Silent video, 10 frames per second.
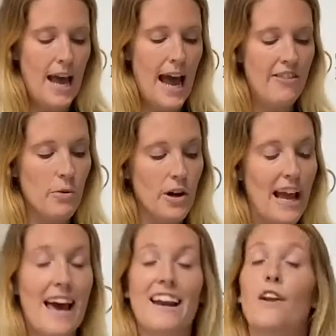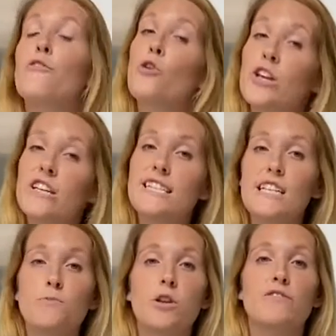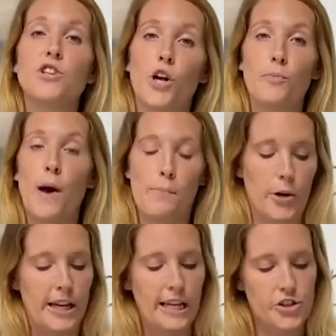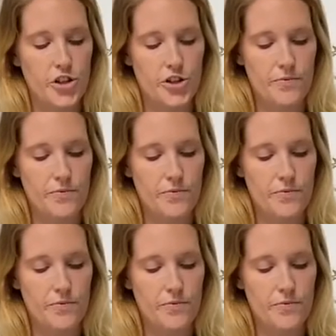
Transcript: And then we're going to add in 1/4 teaspoon of salt and pepper each.